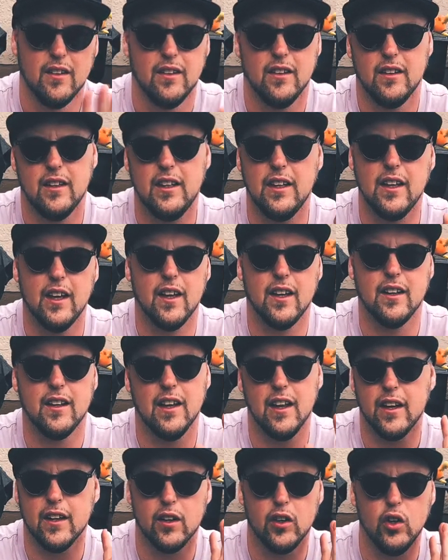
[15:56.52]
he had
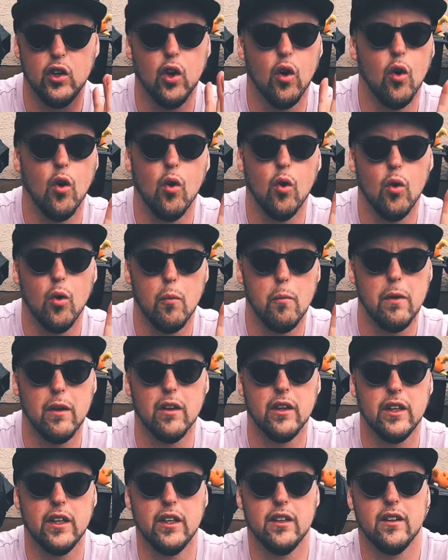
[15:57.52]
like no
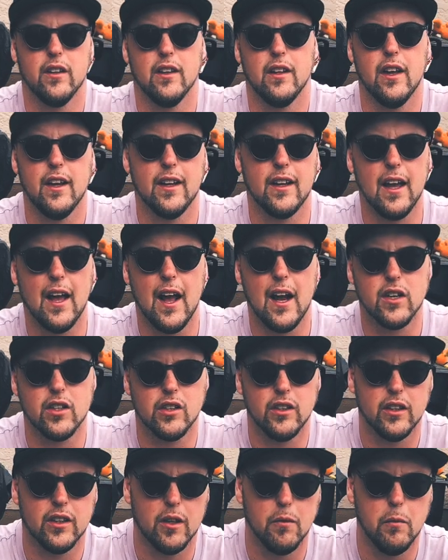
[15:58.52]
ability to like
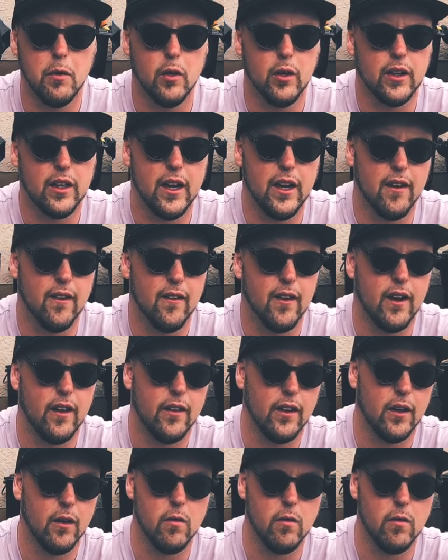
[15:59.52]
actually communicate or anything.